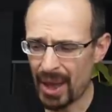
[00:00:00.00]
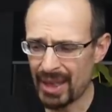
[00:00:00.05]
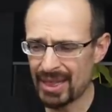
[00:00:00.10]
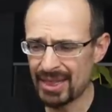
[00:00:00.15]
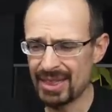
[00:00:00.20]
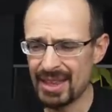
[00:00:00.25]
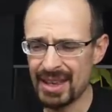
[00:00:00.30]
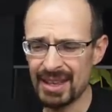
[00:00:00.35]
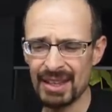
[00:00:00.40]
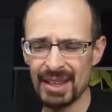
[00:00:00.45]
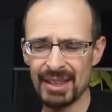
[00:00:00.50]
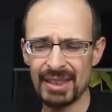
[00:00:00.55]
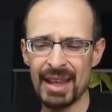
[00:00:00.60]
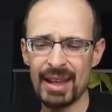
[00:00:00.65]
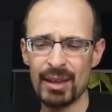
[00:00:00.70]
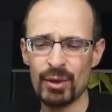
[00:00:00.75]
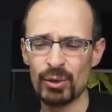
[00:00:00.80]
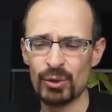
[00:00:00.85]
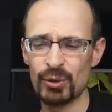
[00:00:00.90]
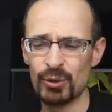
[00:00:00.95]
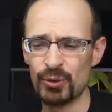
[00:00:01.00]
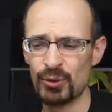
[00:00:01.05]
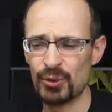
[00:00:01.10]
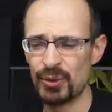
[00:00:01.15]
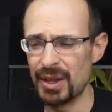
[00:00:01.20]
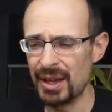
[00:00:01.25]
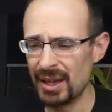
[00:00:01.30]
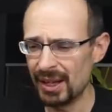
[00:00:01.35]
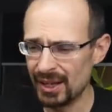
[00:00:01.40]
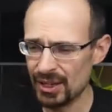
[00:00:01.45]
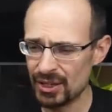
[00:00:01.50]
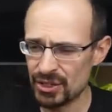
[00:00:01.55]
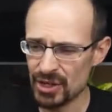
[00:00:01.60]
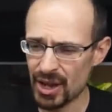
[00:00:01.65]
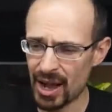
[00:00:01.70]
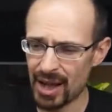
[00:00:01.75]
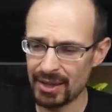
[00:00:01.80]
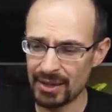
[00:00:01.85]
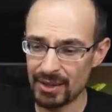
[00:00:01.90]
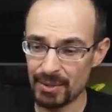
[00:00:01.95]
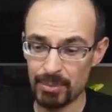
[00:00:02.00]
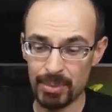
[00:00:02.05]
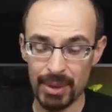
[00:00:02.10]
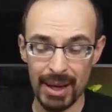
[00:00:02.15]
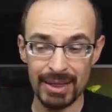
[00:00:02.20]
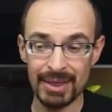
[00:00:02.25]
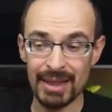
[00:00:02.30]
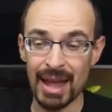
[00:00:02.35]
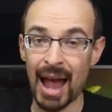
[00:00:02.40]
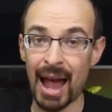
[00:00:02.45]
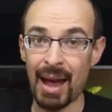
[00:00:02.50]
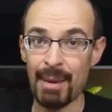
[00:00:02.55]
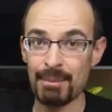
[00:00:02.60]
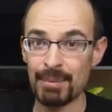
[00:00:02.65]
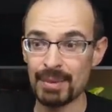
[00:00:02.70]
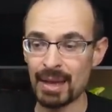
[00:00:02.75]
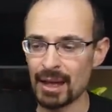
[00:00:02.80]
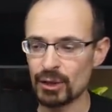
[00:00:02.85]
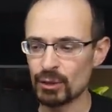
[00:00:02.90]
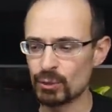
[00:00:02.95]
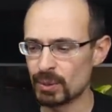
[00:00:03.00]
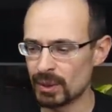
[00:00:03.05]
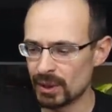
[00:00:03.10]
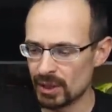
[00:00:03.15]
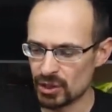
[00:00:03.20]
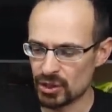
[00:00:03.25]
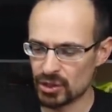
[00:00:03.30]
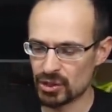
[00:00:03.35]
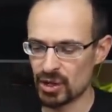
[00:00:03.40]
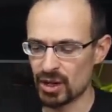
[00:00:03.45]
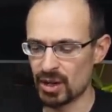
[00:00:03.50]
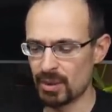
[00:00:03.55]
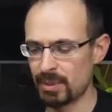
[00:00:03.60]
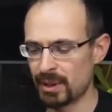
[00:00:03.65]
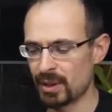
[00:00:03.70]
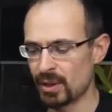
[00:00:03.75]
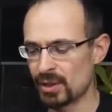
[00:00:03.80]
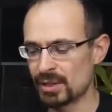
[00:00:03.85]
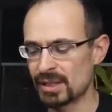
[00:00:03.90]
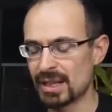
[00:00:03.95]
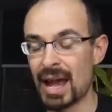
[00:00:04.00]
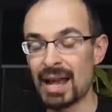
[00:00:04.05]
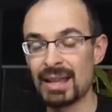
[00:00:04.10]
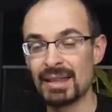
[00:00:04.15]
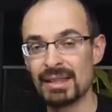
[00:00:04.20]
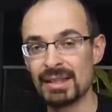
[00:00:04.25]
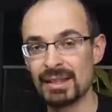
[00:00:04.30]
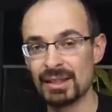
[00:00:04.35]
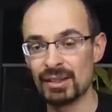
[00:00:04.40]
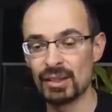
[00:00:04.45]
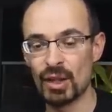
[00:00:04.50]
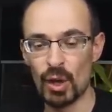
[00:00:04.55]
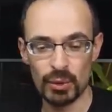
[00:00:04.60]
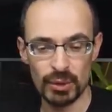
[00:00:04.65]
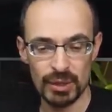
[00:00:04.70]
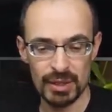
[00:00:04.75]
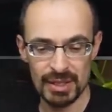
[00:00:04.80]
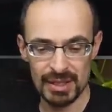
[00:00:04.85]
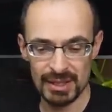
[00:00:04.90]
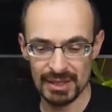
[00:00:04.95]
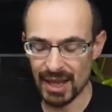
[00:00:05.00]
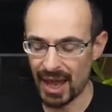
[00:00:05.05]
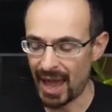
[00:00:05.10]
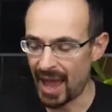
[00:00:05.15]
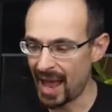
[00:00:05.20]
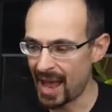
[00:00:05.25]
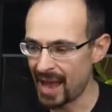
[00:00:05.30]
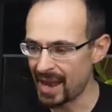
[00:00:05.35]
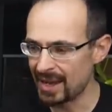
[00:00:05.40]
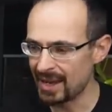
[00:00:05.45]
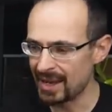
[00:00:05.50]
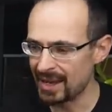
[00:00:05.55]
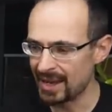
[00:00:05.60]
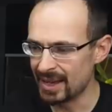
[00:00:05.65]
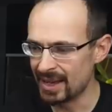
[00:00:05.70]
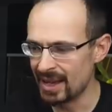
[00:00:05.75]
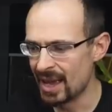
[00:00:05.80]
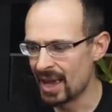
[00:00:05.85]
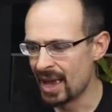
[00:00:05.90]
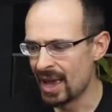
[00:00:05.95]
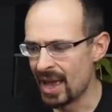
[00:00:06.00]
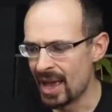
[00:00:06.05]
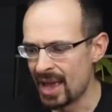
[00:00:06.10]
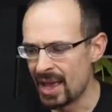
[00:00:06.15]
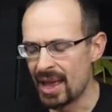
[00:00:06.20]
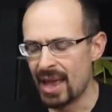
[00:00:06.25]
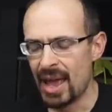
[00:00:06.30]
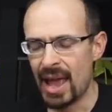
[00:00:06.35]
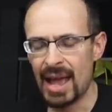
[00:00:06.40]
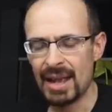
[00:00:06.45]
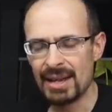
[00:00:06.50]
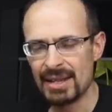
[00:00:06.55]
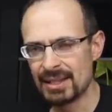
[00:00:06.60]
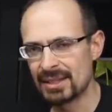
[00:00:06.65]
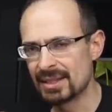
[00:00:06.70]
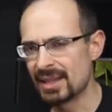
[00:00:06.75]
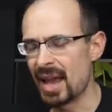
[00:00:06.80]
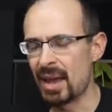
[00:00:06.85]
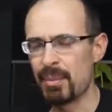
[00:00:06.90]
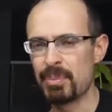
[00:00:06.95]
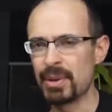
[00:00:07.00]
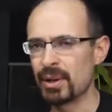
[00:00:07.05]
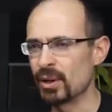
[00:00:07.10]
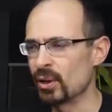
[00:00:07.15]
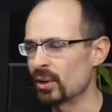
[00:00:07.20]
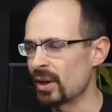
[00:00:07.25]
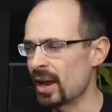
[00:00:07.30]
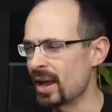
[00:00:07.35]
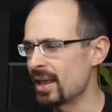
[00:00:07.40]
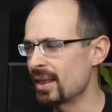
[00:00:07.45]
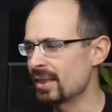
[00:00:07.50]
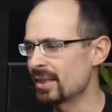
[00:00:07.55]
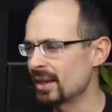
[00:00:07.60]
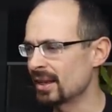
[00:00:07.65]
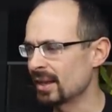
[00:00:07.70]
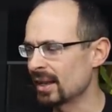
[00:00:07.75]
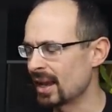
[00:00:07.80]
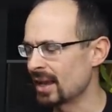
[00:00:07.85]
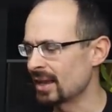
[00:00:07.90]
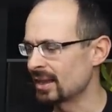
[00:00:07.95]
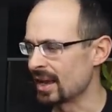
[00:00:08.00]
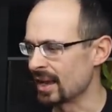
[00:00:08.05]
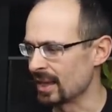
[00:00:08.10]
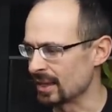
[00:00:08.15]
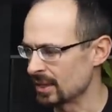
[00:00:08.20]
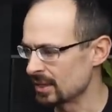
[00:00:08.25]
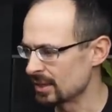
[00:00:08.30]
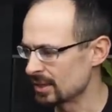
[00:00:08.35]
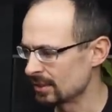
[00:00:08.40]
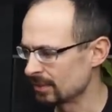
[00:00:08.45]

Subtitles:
I think that they could feel each other, but I'm not really sure, because I didn't notice any tapping or anything like that.